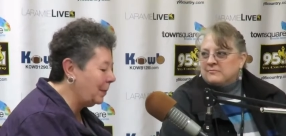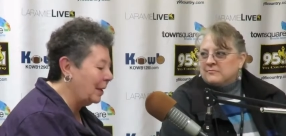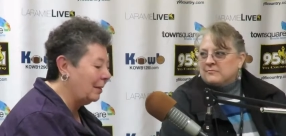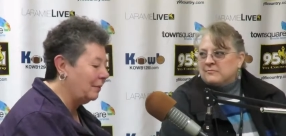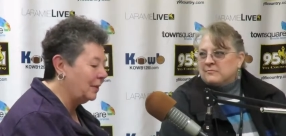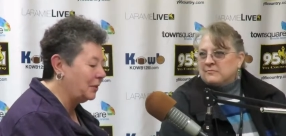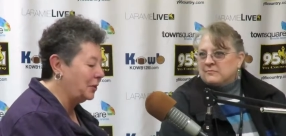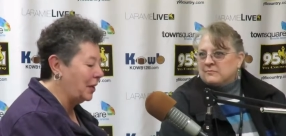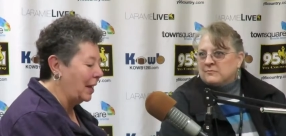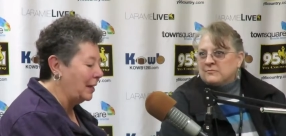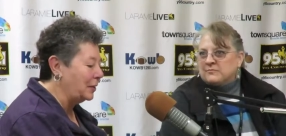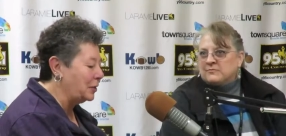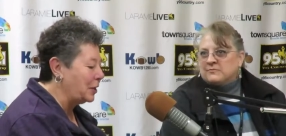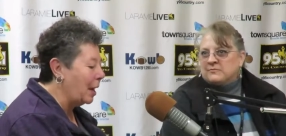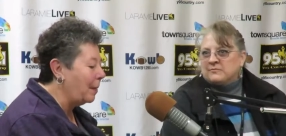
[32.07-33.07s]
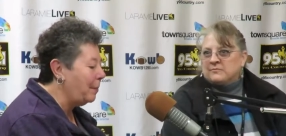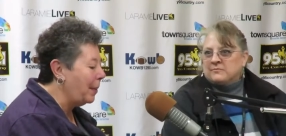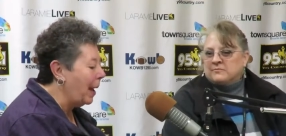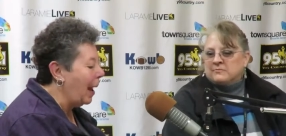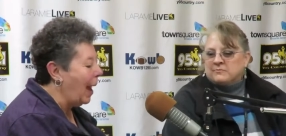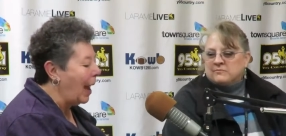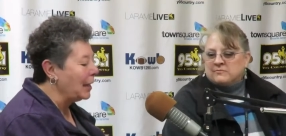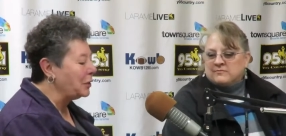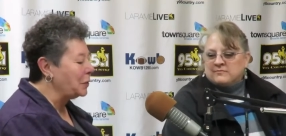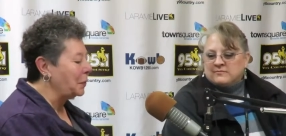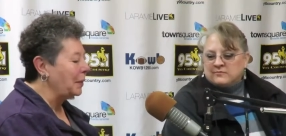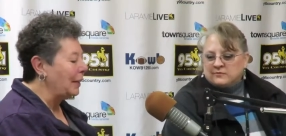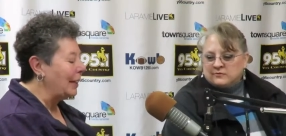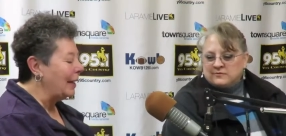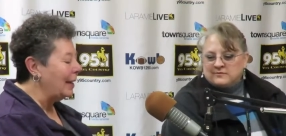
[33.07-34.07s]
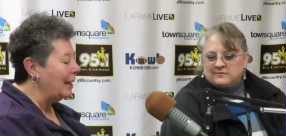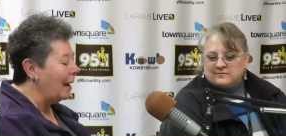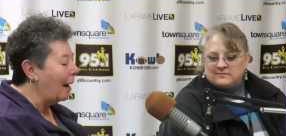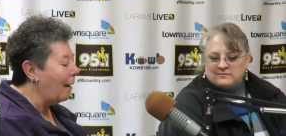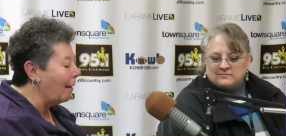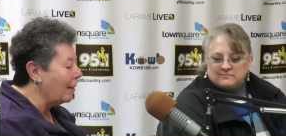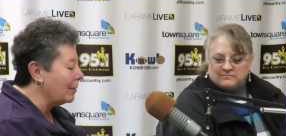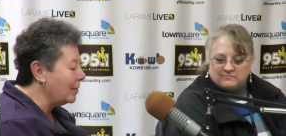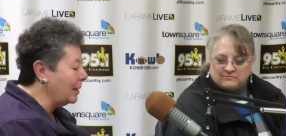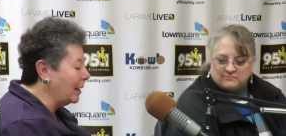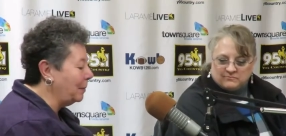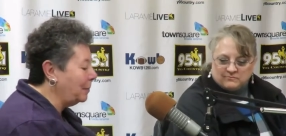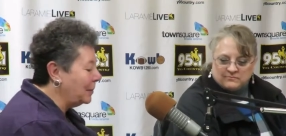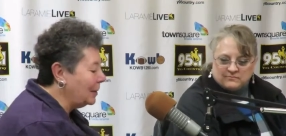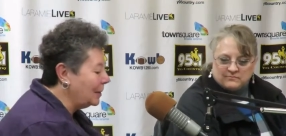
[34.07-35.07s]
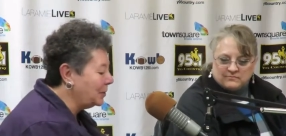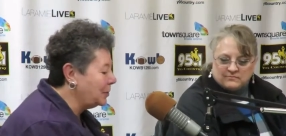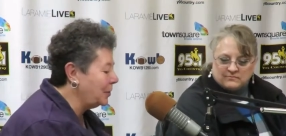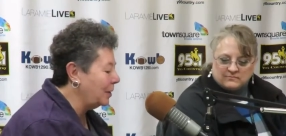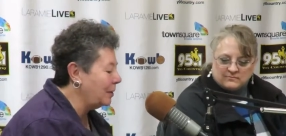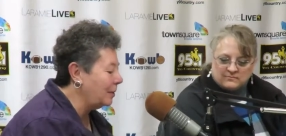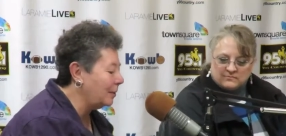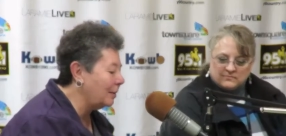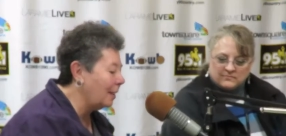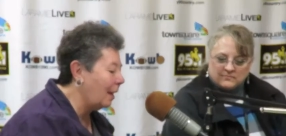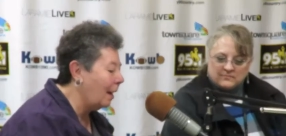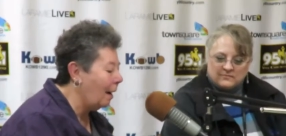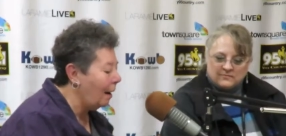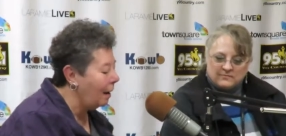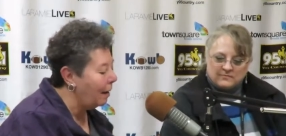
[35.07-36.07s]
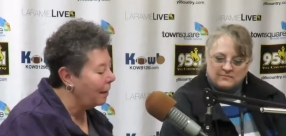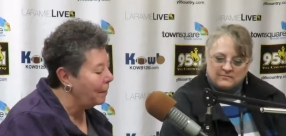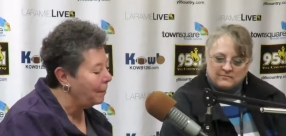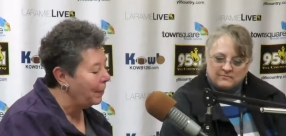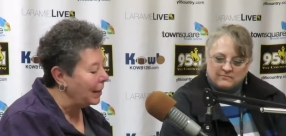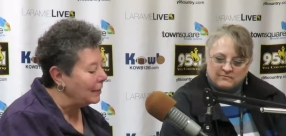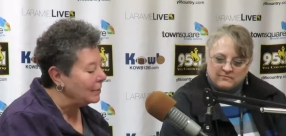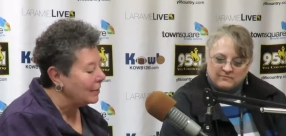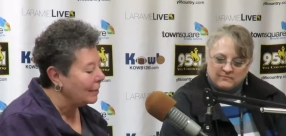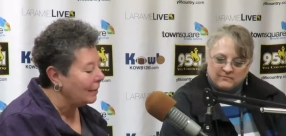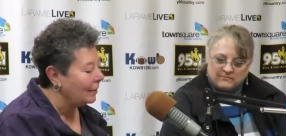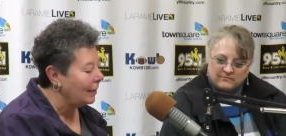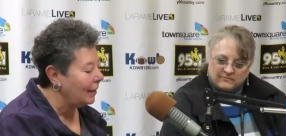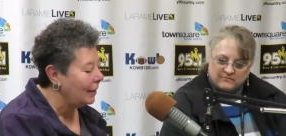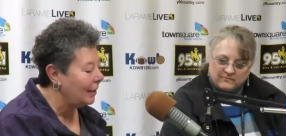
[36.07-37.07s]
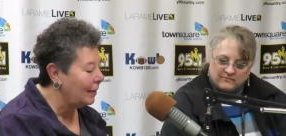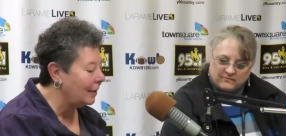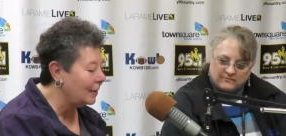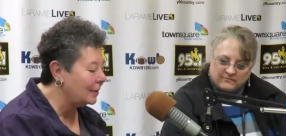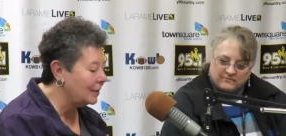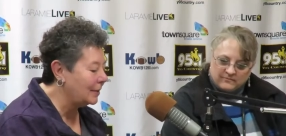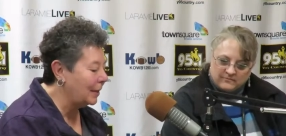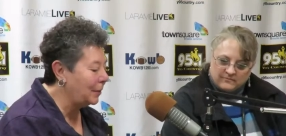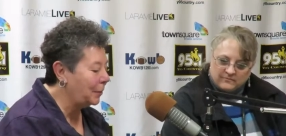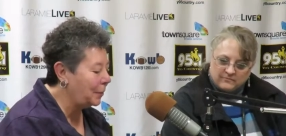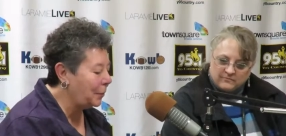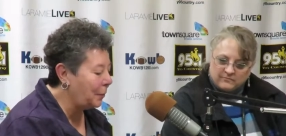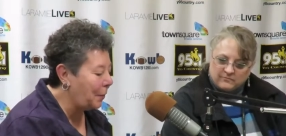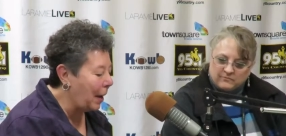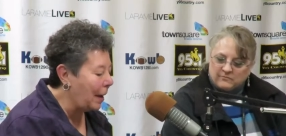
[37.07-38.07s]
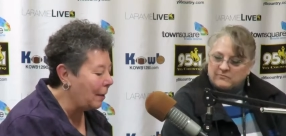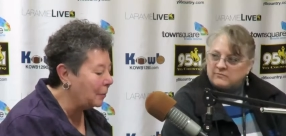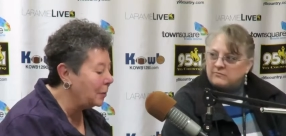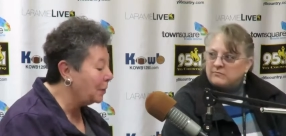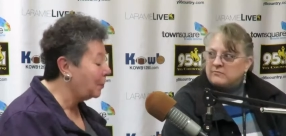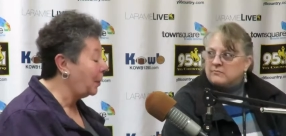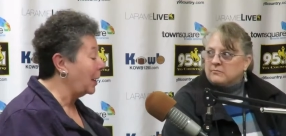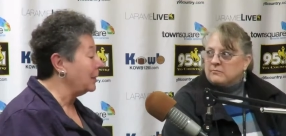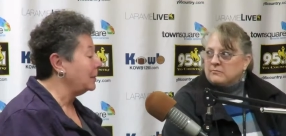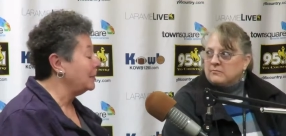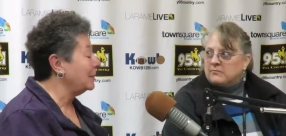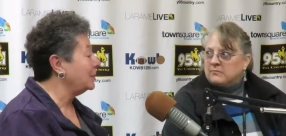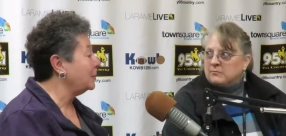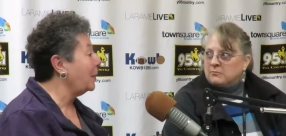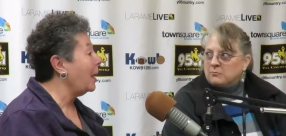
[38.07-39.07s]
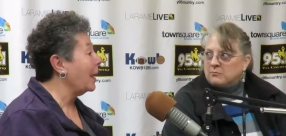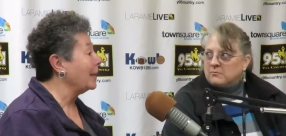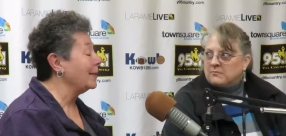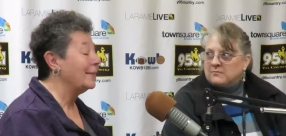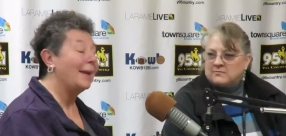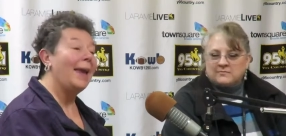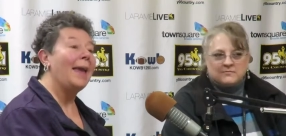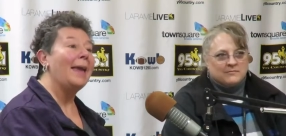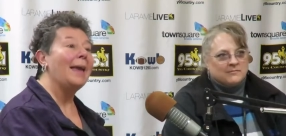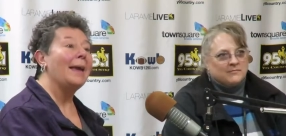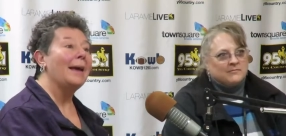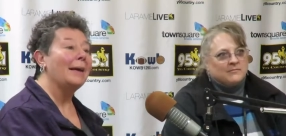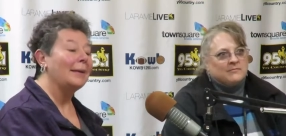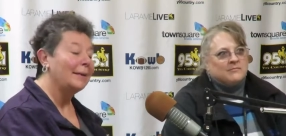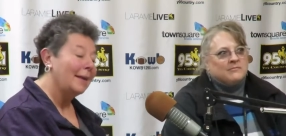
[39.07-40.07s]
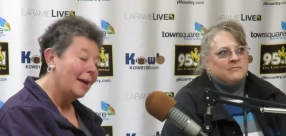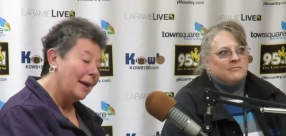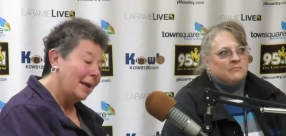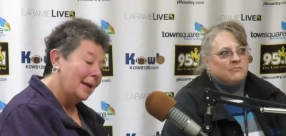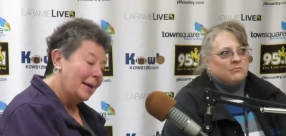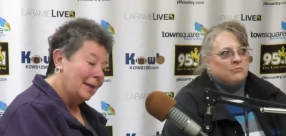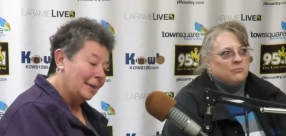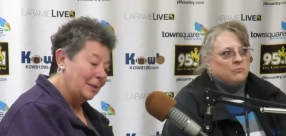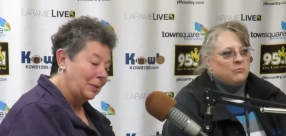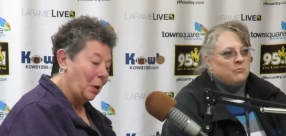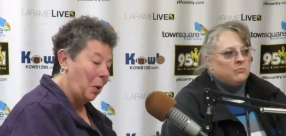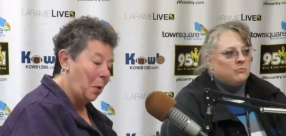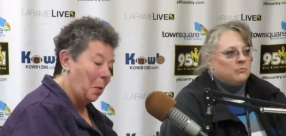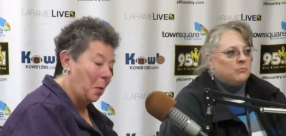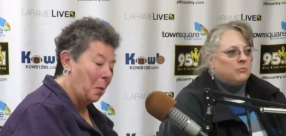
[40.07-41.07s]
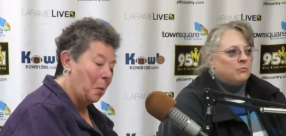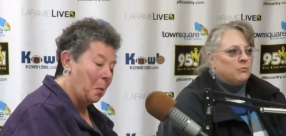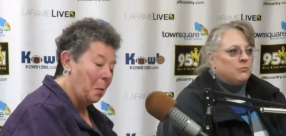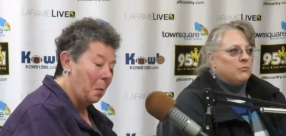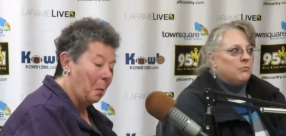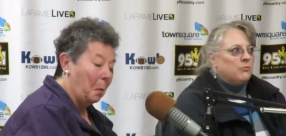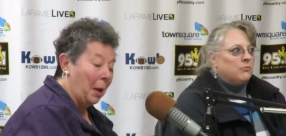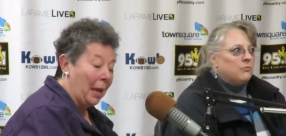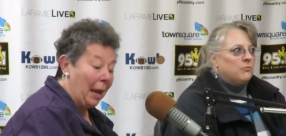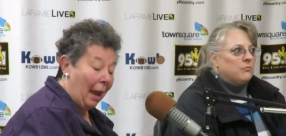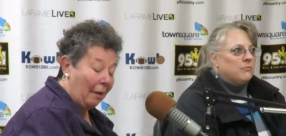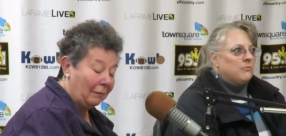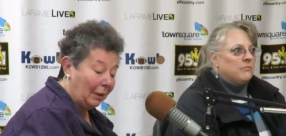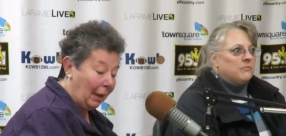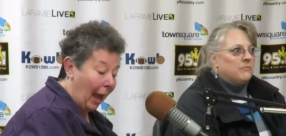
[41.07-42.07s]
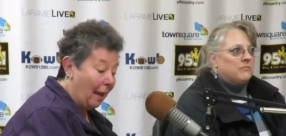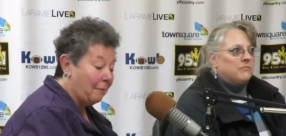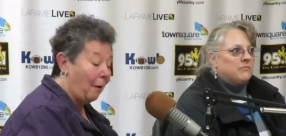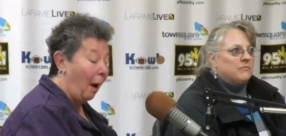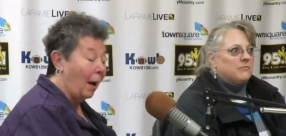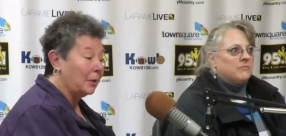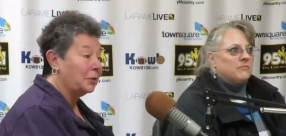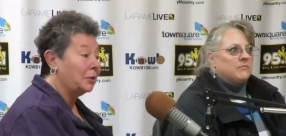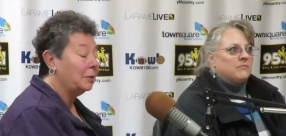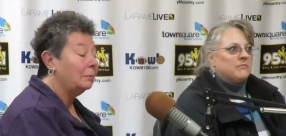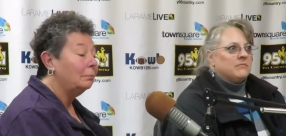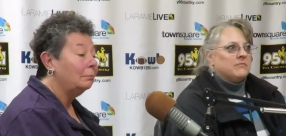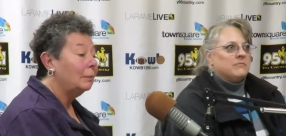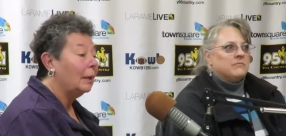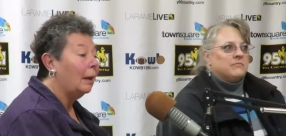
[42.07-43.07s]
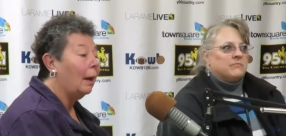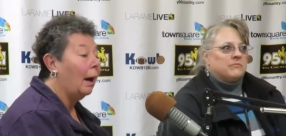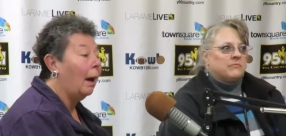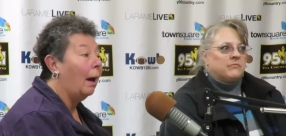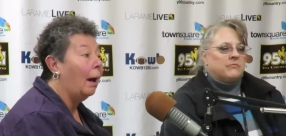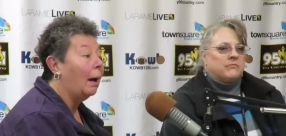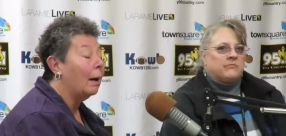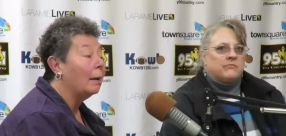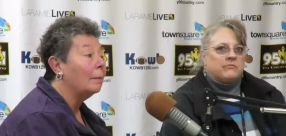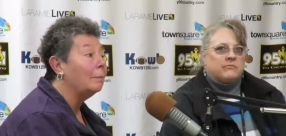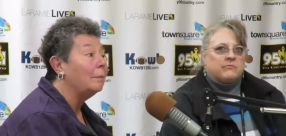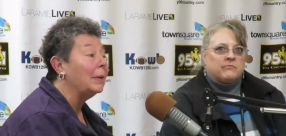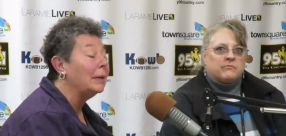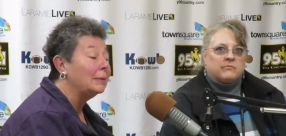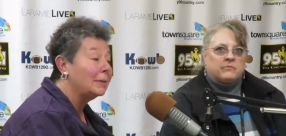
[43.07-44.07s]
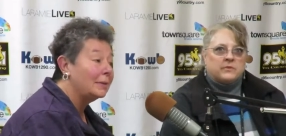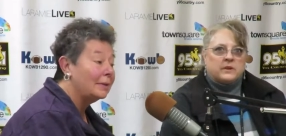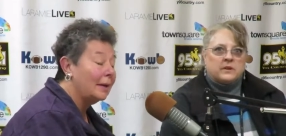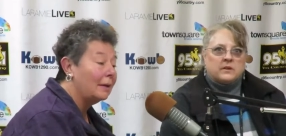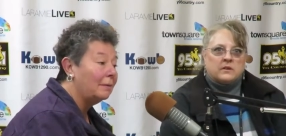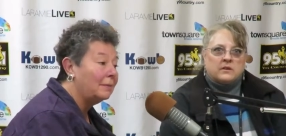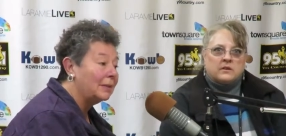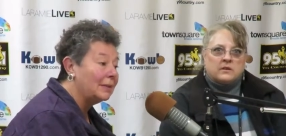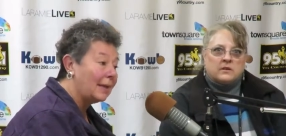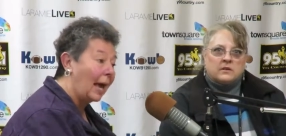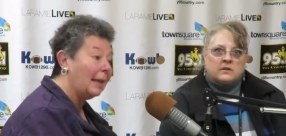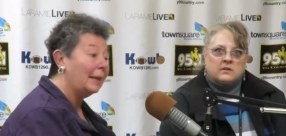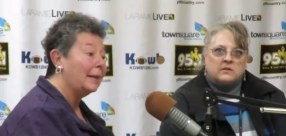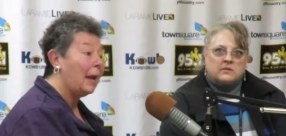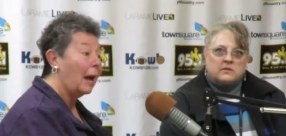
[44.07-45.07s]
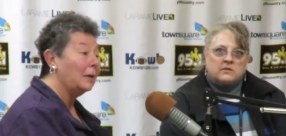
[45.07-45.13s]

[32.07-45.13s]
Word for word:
Speaker 1: bit of a change up. Actually, our theme this year uh, basically is centered around The Price is Right. And so we have a live auction uh, instead of a silent